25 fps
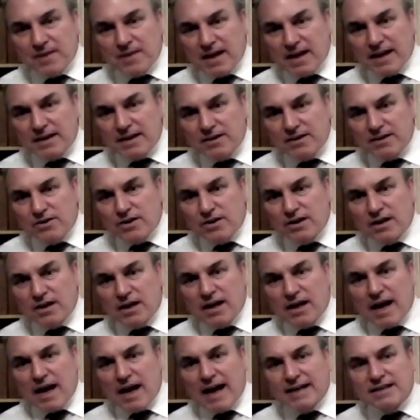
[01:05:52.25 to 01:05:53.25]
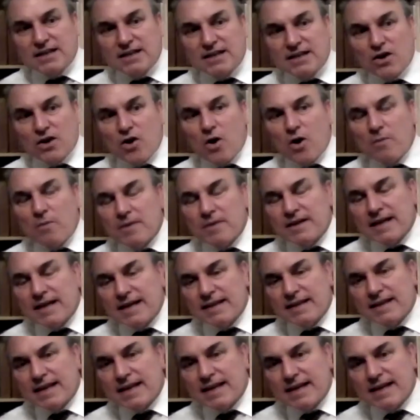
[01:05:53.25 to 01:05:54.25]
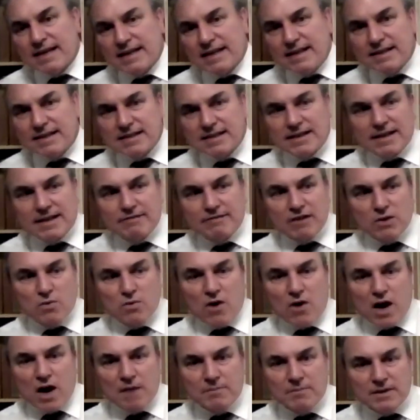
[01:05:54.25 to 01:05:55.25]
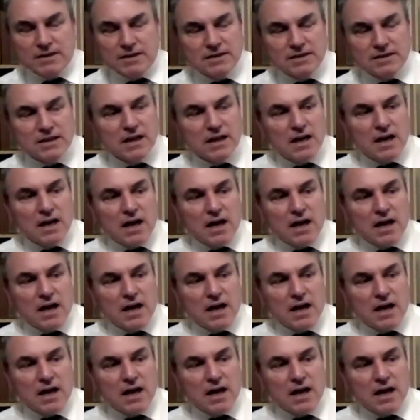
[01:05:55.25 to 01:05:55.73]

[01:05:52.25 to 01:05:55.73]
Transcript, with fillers: and you can uh, actually accommodate their needs and their requirements.